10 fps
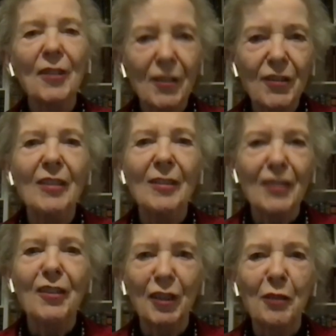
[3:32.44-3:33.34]
It's not a
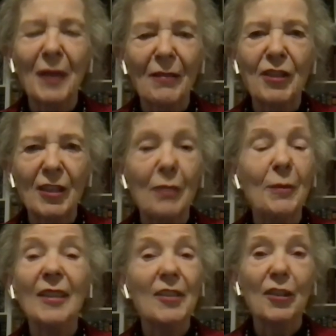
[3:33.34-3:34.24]
serious issue we have
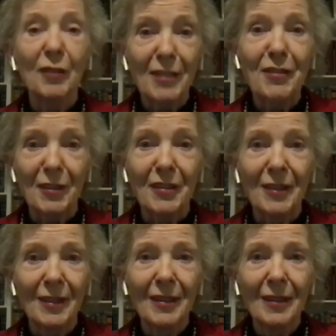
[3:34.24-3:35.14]
to deal with. It's a
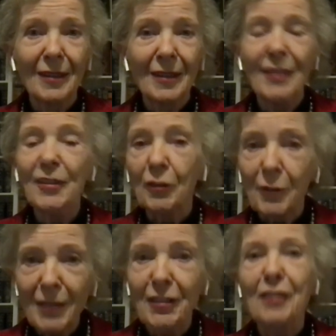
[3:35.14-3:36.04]
crisis.
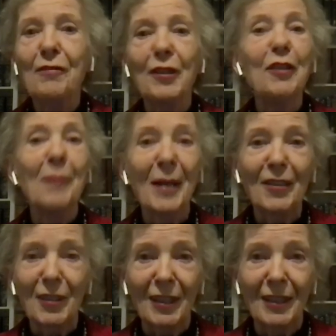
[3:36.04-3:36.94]
It's a crisis for
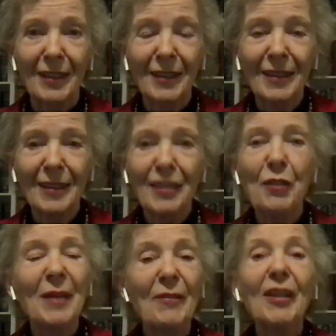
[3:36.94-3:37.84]
humanity.
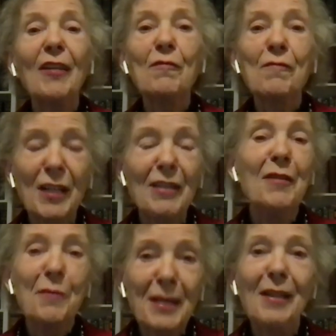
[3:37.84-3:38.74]
So we have to get
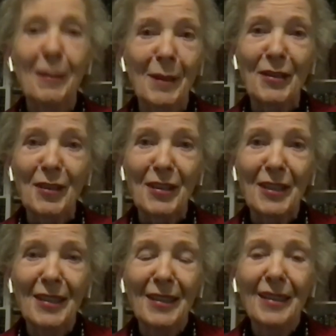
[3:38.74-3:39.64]
very real
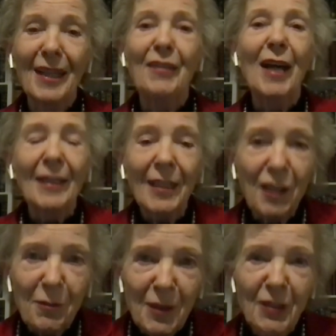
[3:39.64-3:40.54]
about it. And
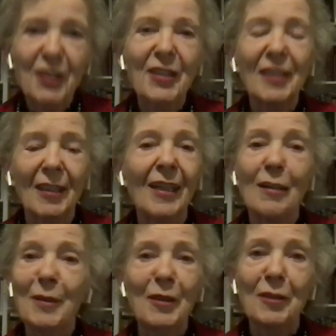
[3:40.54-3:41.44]
I think
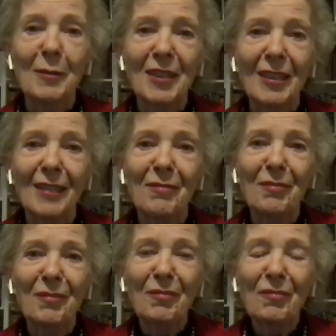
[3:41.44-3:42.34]
communities can help
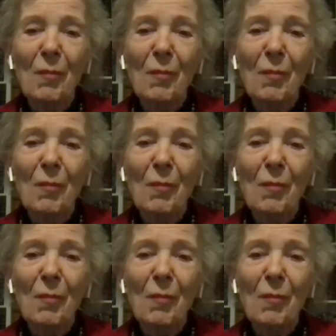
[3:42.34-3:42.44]
enormously.